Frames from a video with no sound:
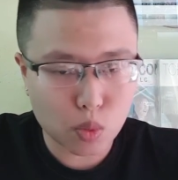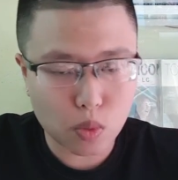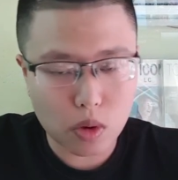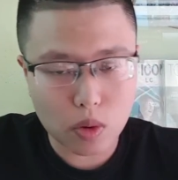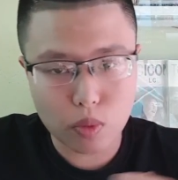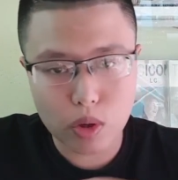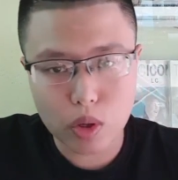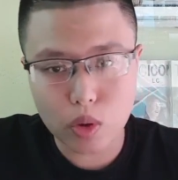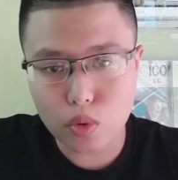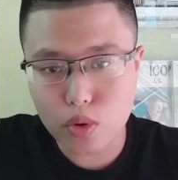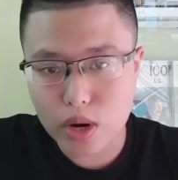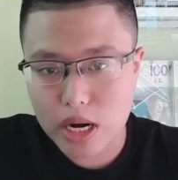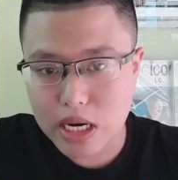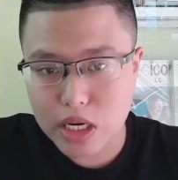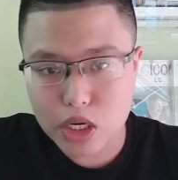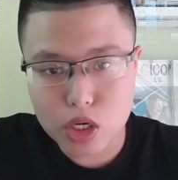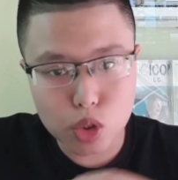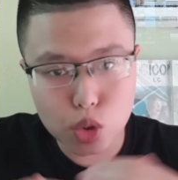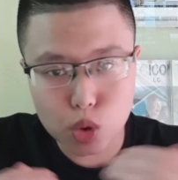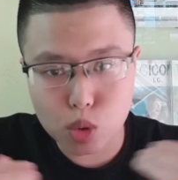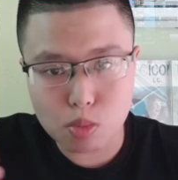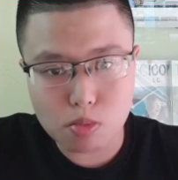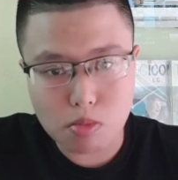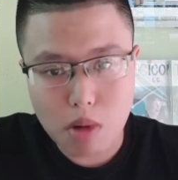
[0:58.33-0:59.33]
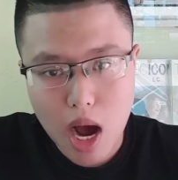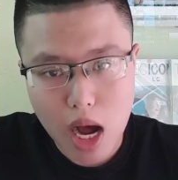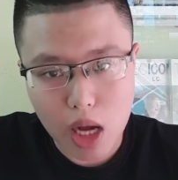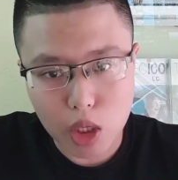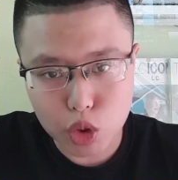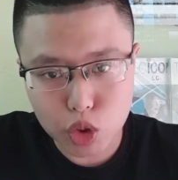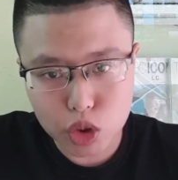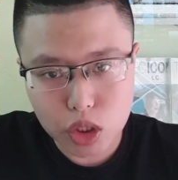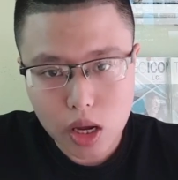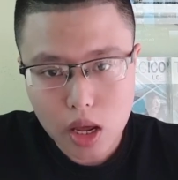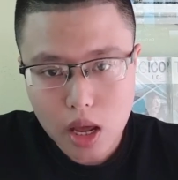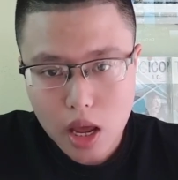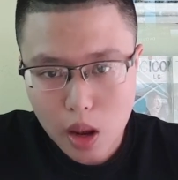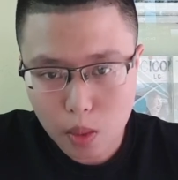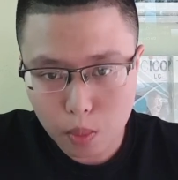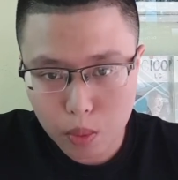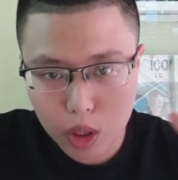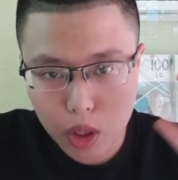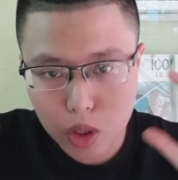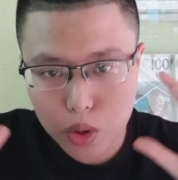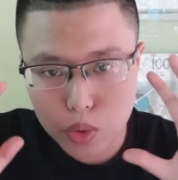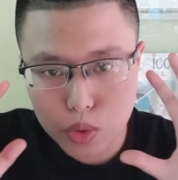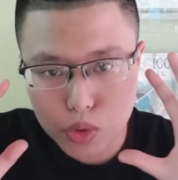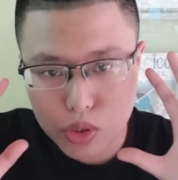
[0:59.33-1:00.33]
When we read too much, we
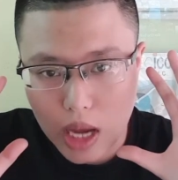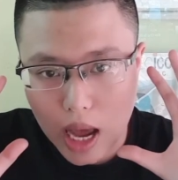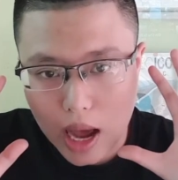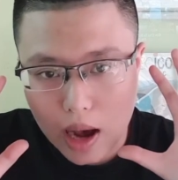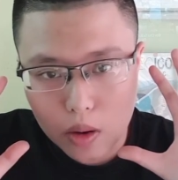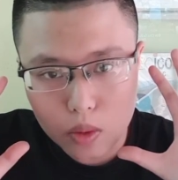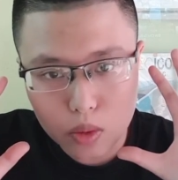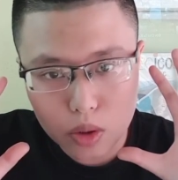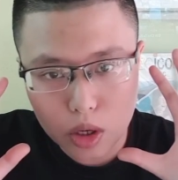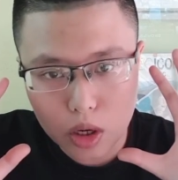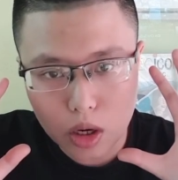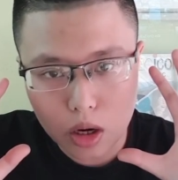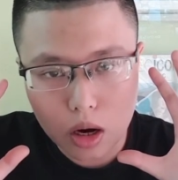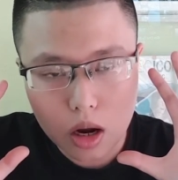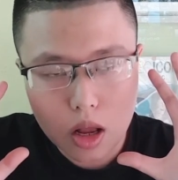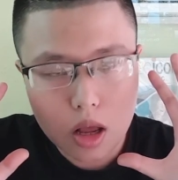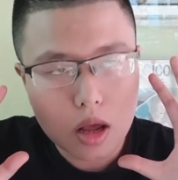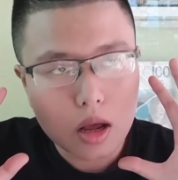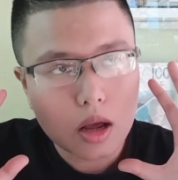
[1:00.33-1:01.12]
lose our